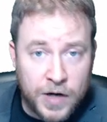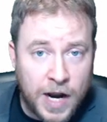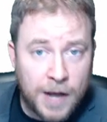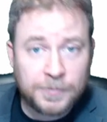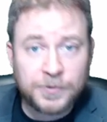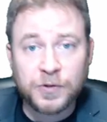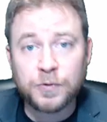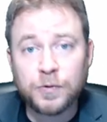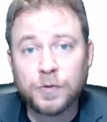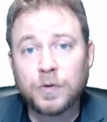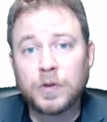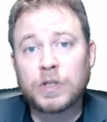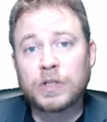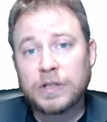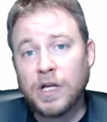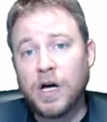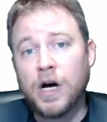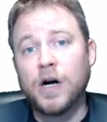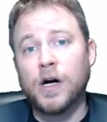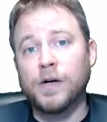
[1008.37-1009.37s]
and absolutely
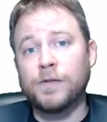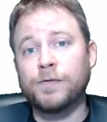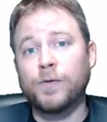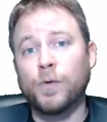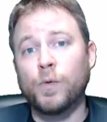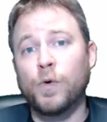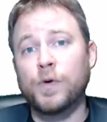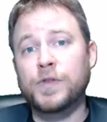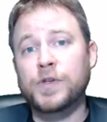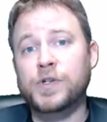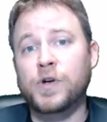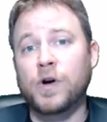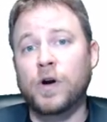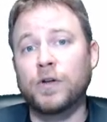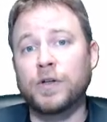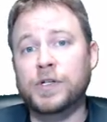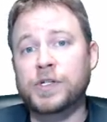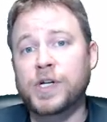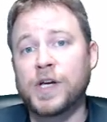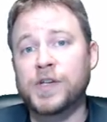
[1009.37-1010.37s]
love what the
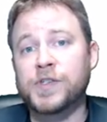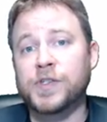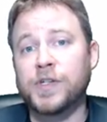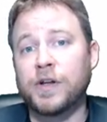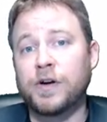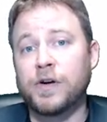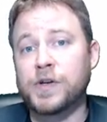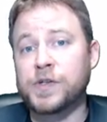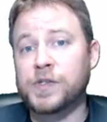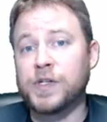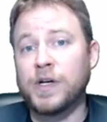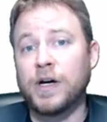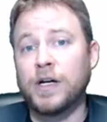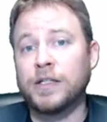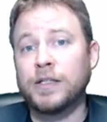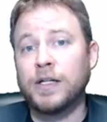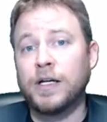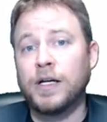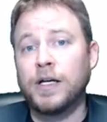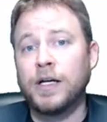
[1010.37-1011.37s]
Charlotte Chess Center has
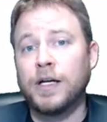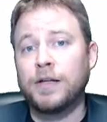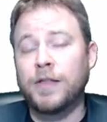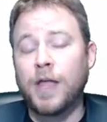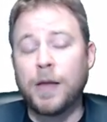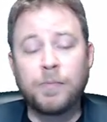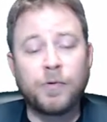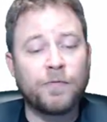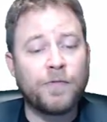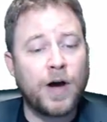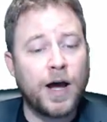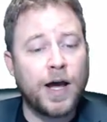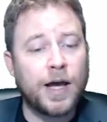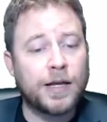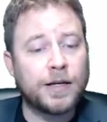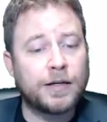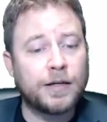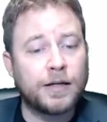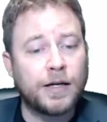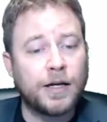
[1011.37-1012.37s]
done. They
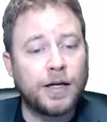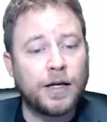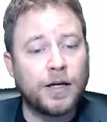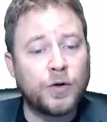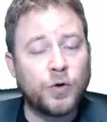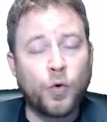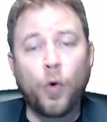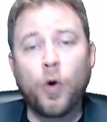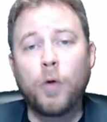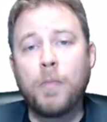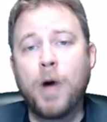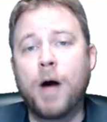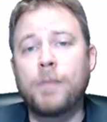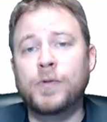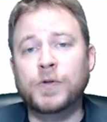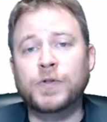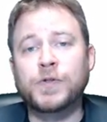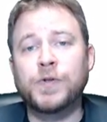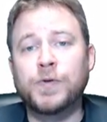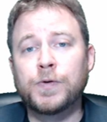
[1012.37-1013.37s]
provide norm
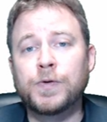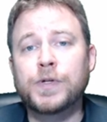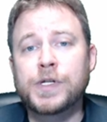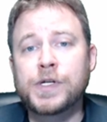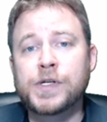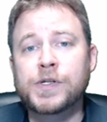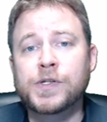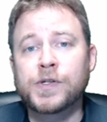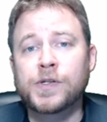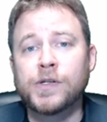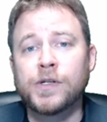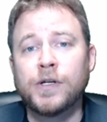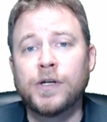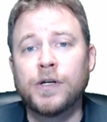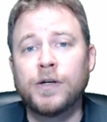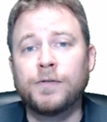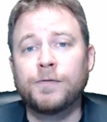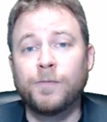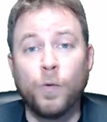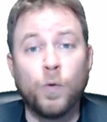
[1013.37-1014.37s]
opportunities
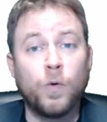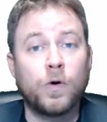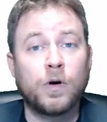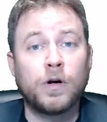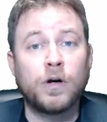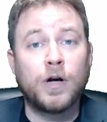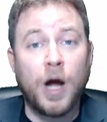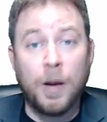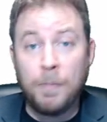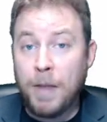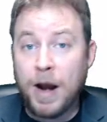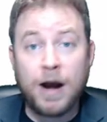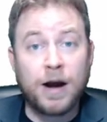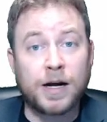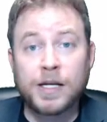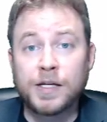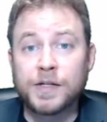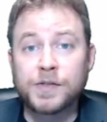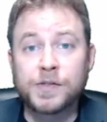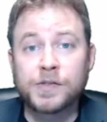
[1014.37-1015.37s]
for
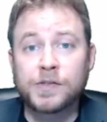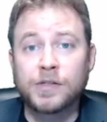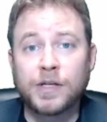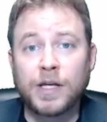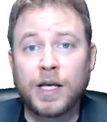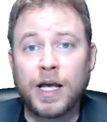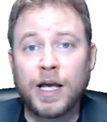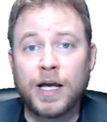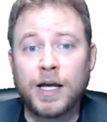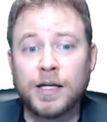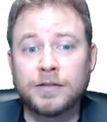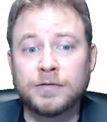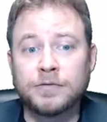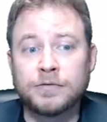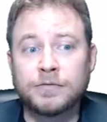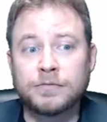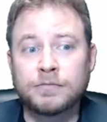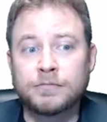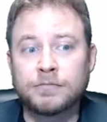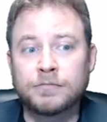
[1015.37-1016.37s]
Americans,
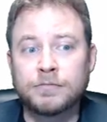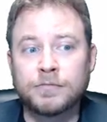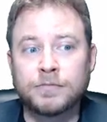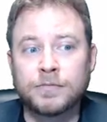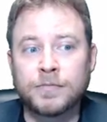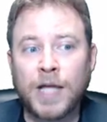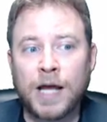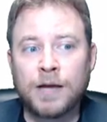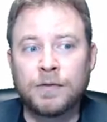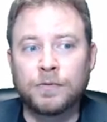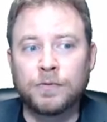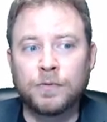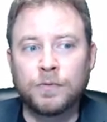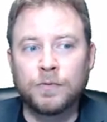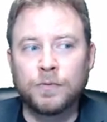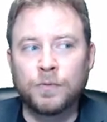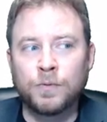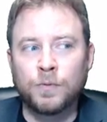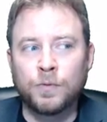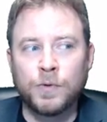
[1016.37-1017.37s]
and that
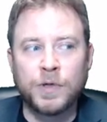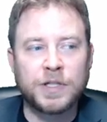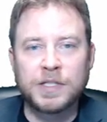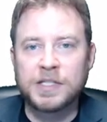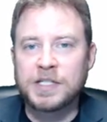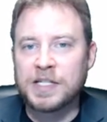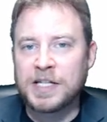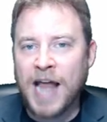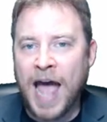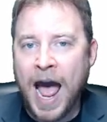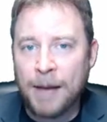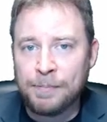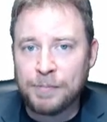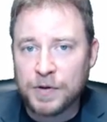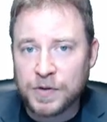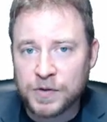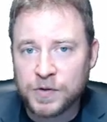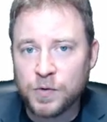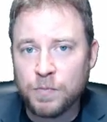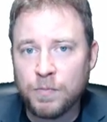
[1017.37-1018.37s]
really didn't
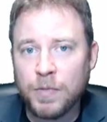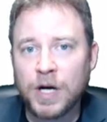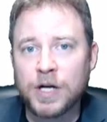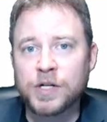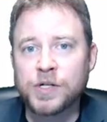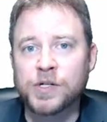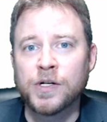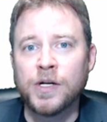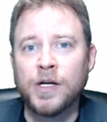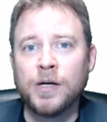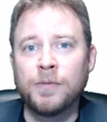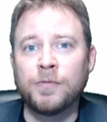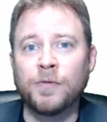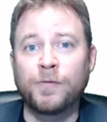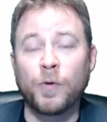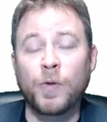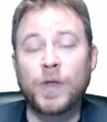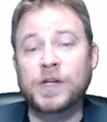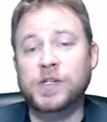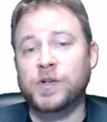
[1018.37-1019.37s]
happen too much
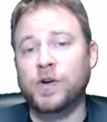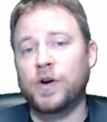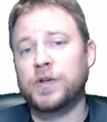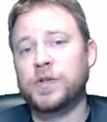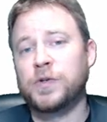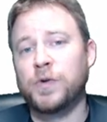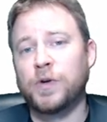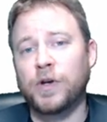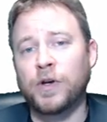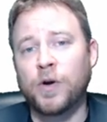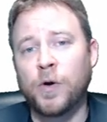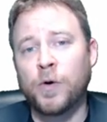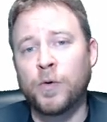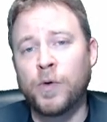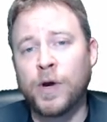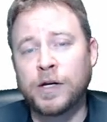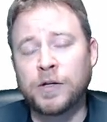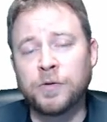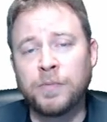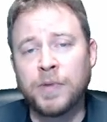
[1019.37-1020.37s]
before they started doing it on a
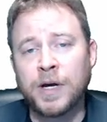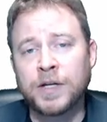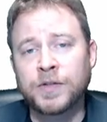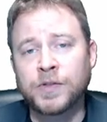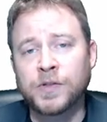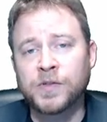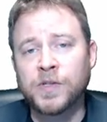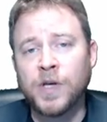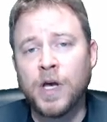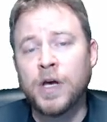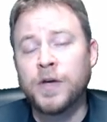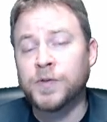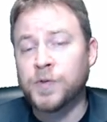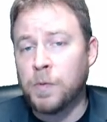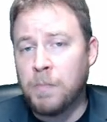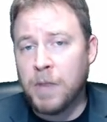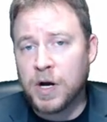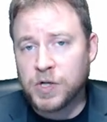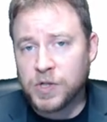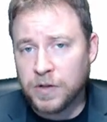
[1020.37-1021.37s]
regular basis. So
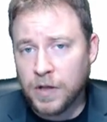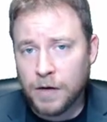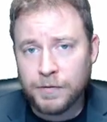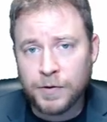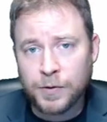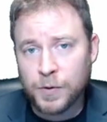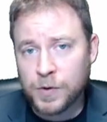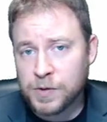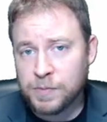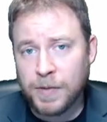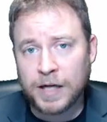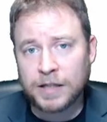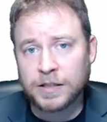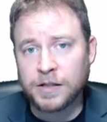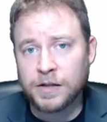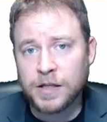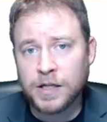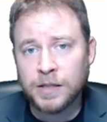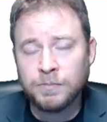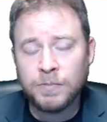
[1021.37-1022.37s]
much love and respect
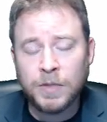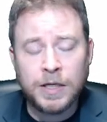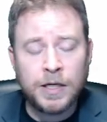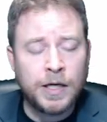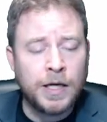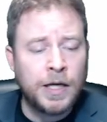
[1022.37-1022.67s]
to them.